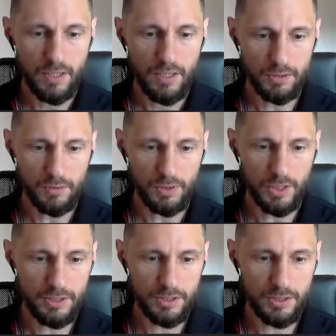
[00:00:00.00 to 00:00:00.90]
So
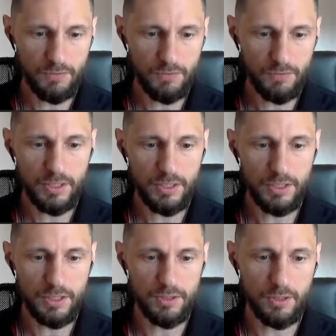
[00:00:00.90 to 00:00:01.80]
let's just define
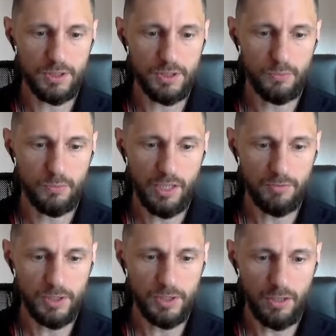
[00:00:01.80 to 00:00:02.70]
these nodes that we have
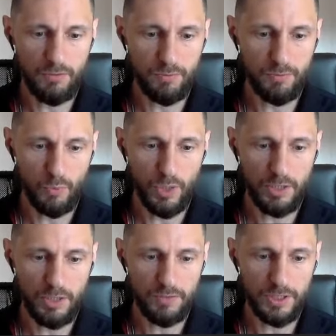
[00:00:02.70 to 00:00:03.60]
to have. One
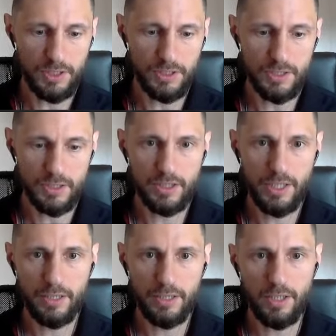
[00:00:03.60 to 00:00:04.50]
of these is
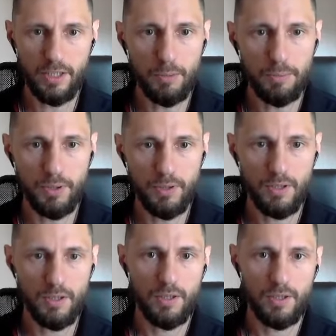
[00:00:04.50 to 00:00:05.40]
can help.
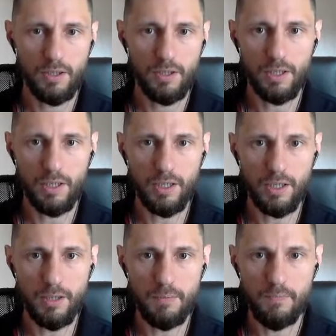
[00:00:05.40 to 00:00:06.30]

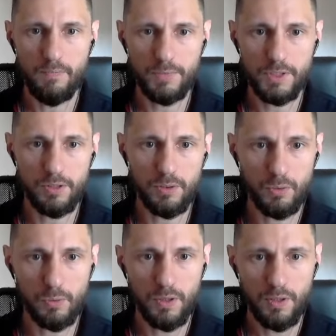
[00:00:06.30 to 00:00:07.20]

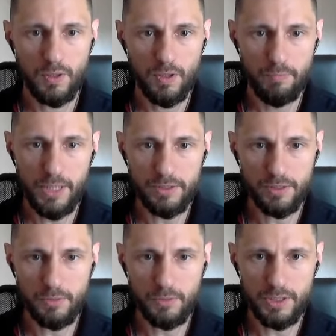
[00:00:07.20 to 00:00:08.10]
So
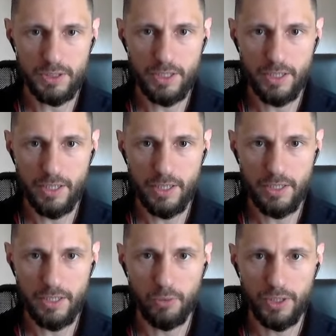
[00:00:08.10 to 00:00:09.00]
basically we're saying, hey,
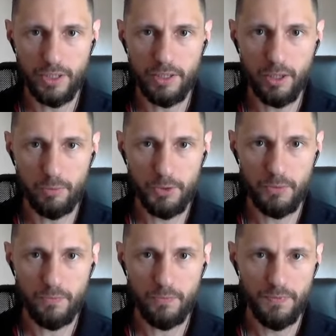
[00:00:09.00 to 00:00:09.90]
how can I help
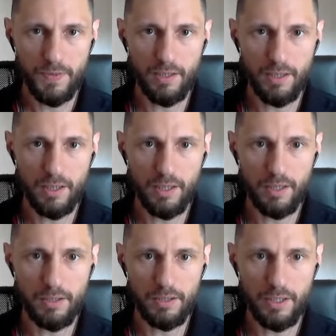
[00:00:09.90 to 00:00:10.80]
you?
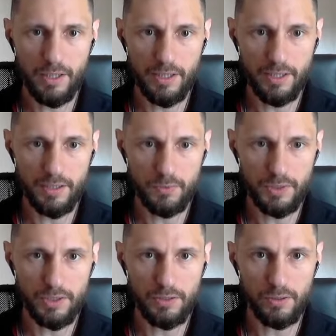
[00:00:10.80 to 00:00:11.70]
And
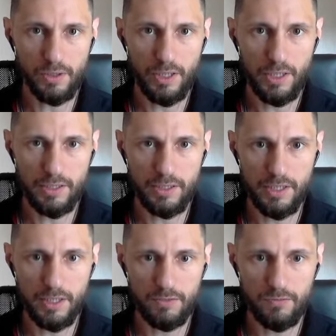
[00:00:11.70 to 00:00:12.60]
we'll add
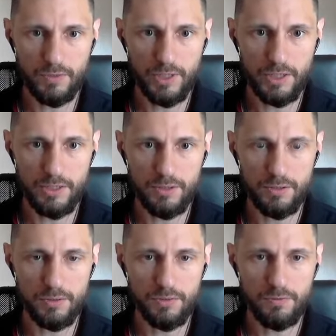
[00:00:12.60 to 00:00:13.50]
that phrase
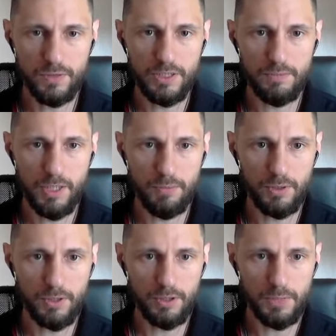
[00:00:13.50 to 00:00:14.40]
to the phrase map a
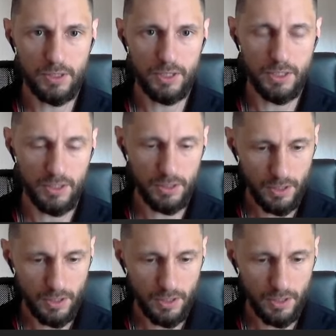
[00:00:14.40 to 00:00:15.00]
little bit later.